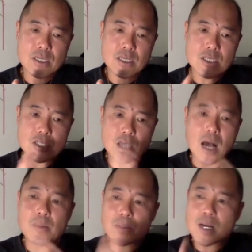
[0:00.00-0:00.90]

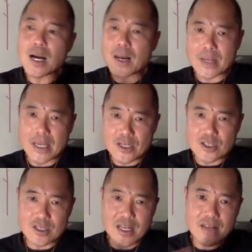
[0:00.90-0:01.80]
some combination,
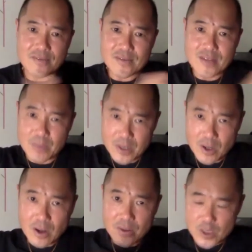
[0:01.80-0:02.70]
doesn't have to be
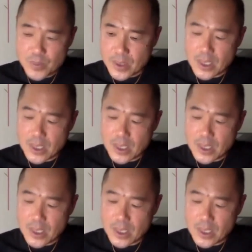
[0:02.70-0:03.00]
all these, but